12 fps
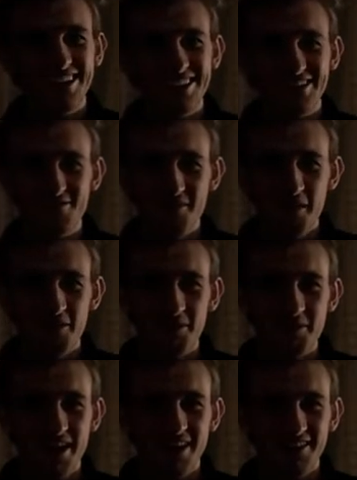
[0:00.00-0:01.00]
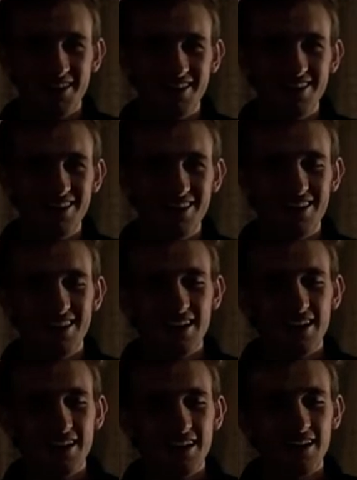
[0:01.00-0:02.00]
there's Bob in the background.
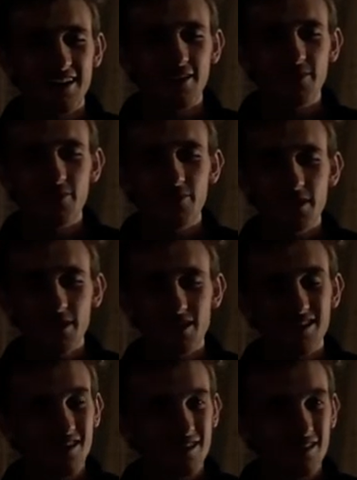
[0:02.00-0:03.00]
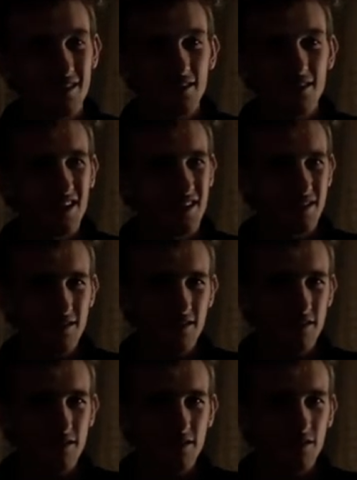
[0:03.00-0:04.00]
It's not
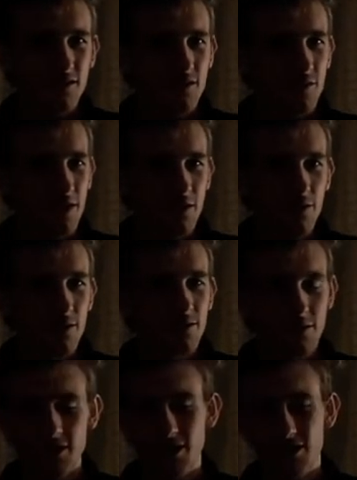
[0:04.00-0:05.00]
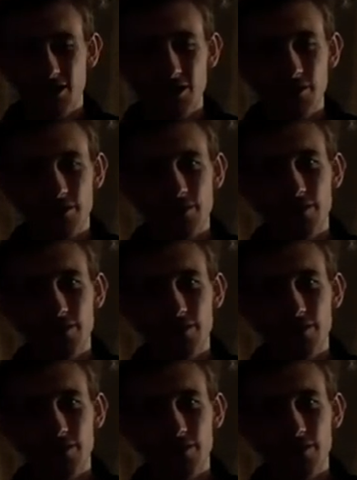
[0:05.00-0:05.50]
great quality at all.